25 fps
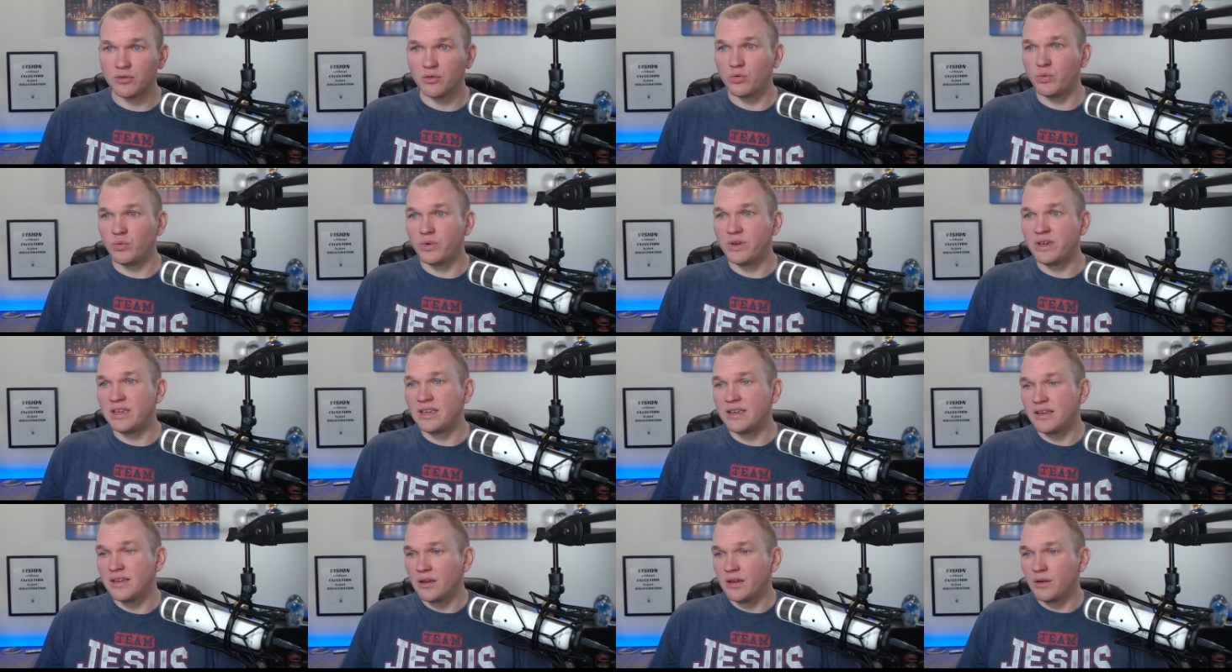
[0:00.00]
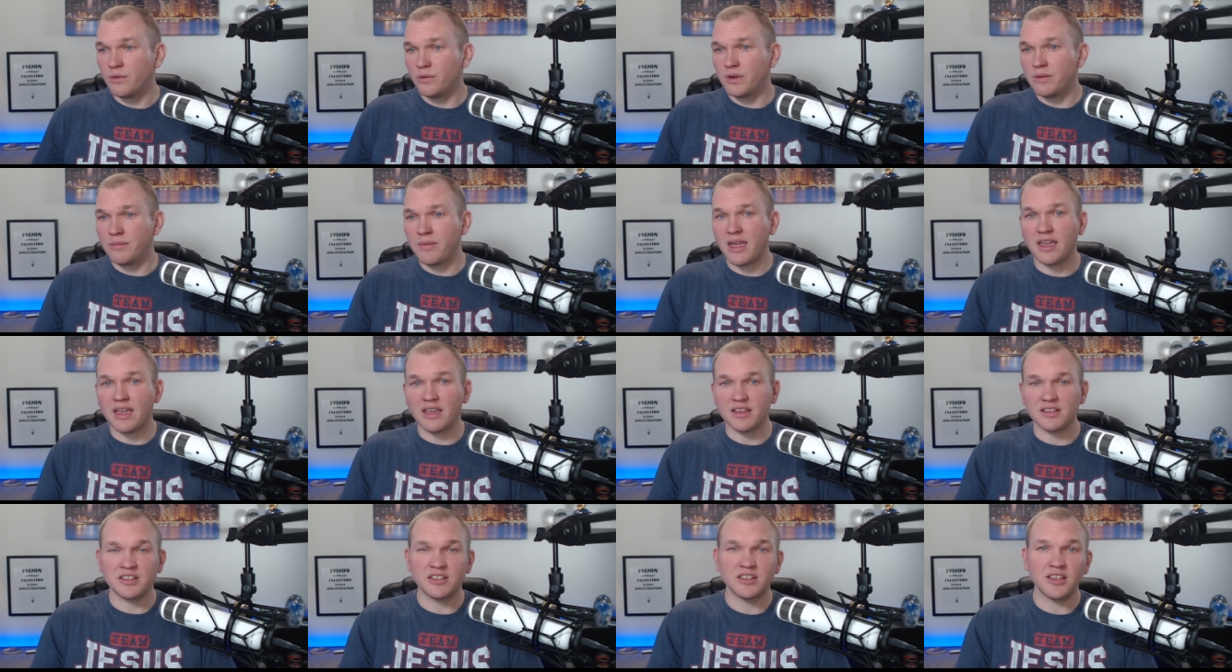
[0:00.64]
We make
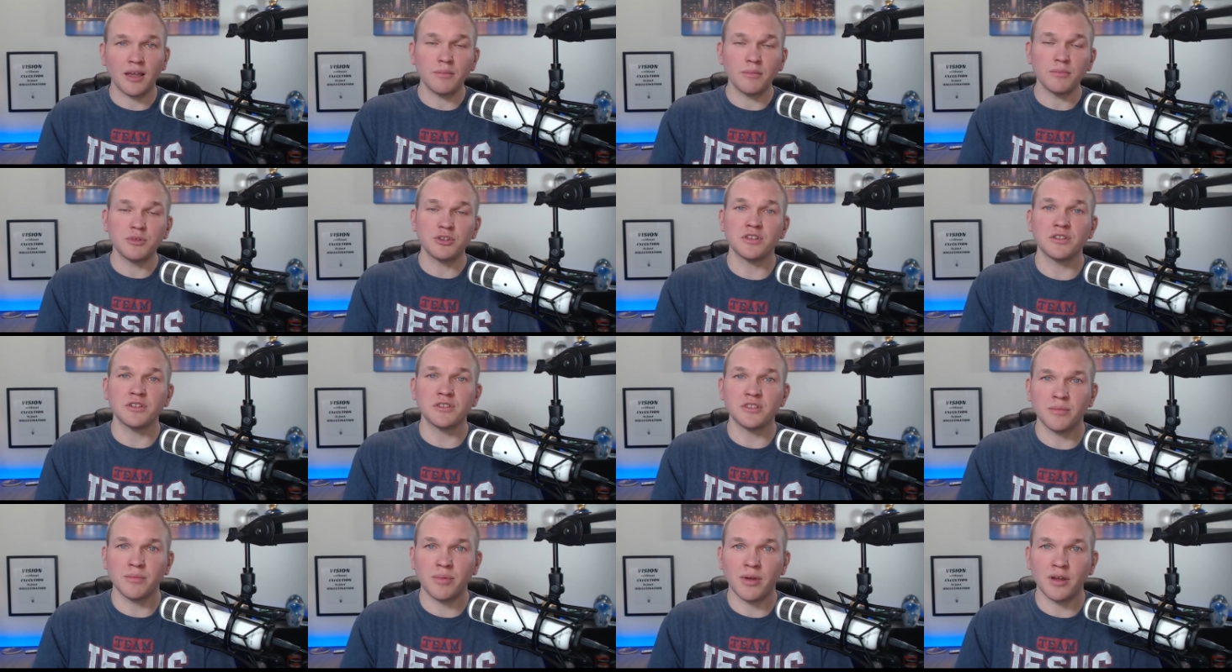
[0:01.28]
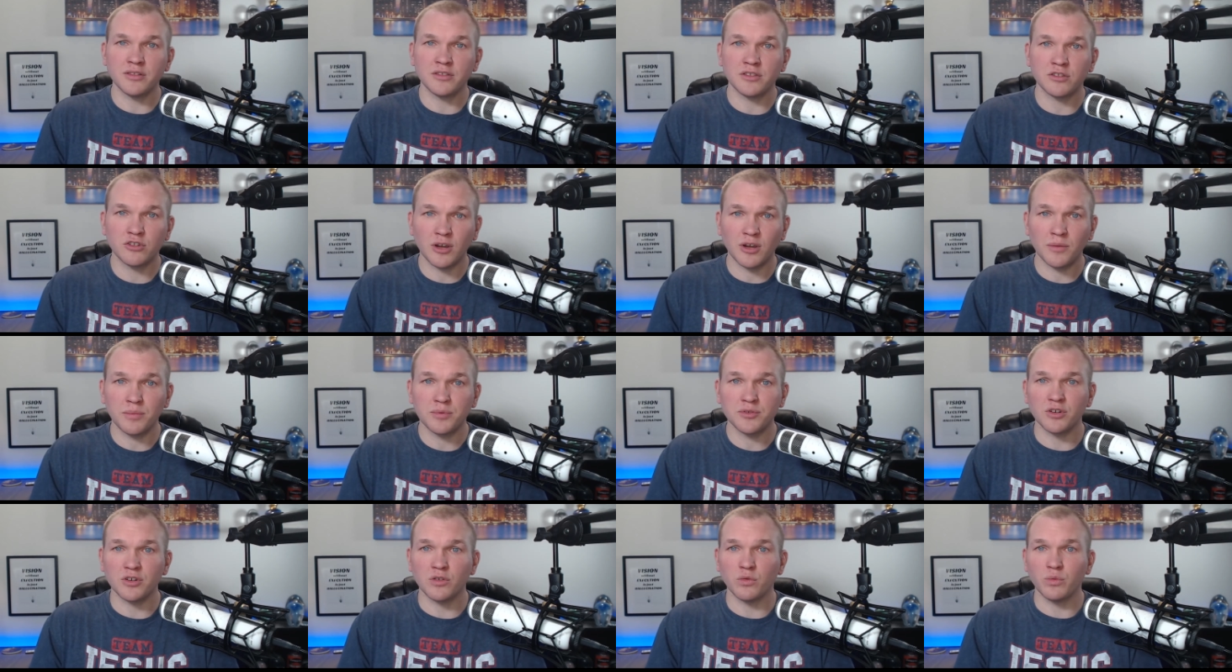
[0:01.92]
assumptions about Scripture.